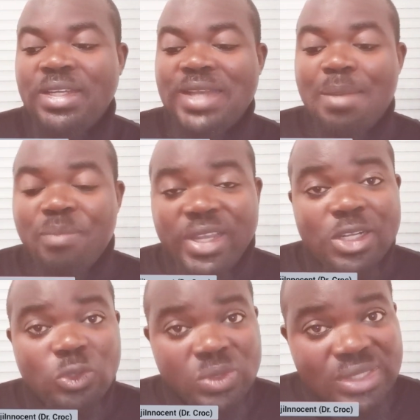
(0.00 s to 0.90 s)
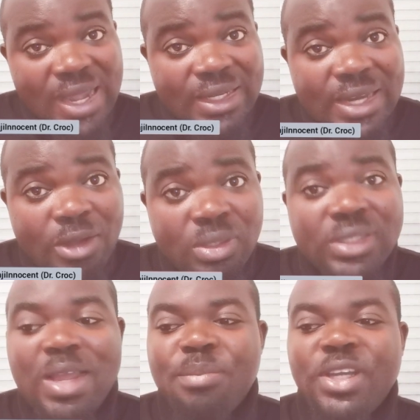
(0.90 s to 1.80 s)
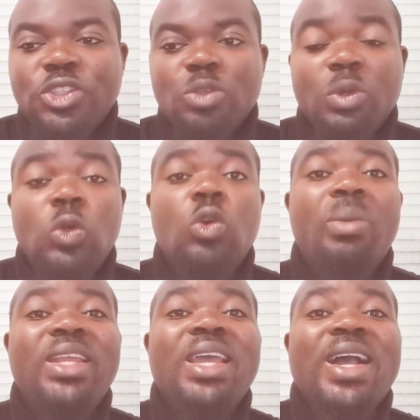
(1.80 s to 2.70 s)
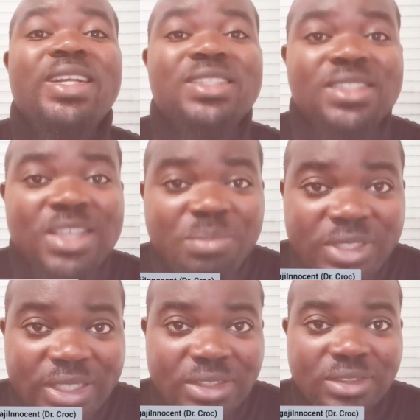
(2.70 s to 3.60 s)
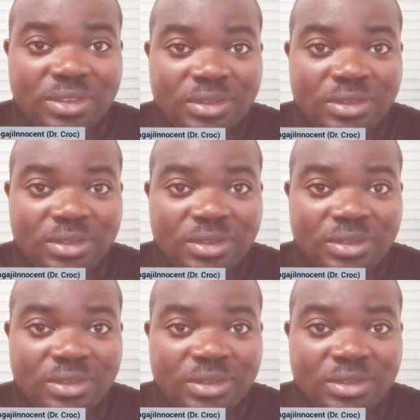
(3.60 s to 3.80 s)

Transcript: that make them to stand out, that make them to be globally accepted.